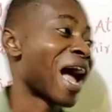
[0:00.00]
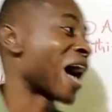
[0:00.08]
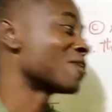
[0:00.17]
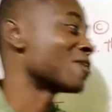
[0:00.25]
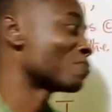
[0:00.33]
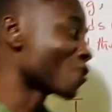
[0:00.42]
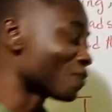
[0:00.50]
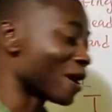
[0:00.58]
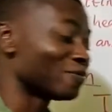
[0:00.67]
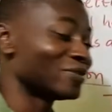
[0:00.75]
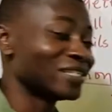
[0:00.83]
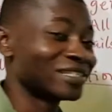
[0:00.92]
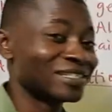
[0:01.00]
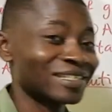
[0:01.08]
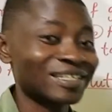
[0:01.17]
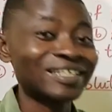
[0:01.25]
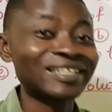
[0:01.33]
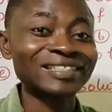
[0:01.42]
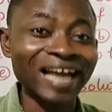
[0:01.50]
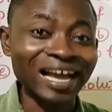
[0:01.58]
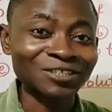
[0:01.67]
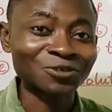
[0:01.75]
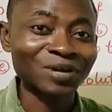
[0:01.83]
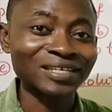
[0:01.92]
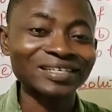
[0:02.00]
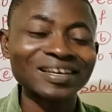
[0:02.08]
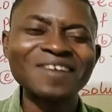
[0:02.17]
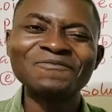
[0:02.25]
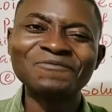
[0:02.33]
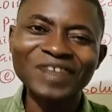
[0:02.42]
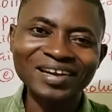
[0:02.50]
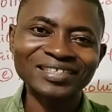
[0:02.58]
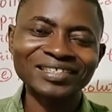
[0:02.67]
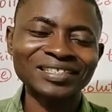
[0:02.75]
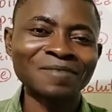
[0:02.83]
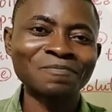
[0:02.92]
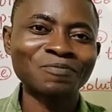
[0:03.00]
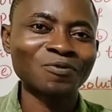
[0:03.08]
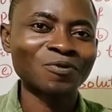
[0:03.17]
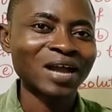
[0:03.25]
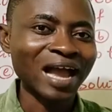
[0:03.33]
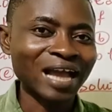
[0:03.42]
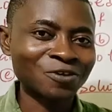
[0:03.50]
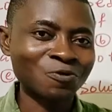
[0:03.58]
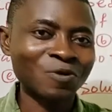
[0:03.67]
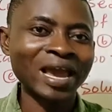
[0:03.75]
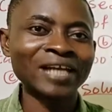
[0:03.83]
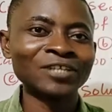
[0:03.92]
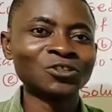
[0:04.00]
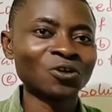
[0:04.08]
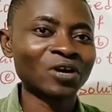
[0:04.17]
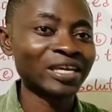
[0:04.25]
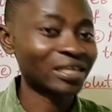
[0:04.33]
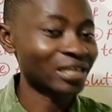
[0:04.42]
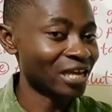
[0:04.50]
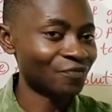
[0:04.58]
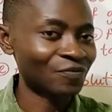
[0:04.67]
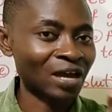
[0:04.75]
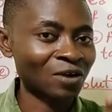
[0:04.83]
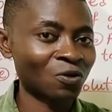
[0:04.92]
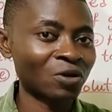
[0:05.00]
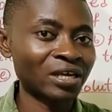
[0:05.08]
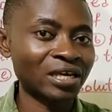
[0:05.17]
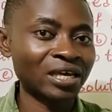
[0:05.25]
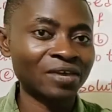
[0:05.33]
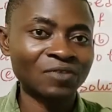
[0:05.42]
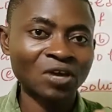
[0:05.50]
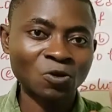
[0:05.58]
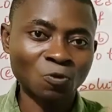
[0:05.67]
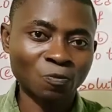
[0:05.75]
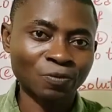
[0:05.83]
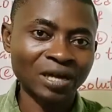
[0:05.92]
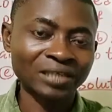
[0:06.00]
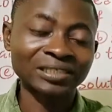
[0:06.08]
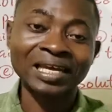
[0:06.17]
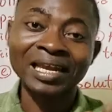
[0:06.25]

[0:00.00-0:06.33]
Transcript: And probability is actually very simple, and you will enjoy it if and only if you practice.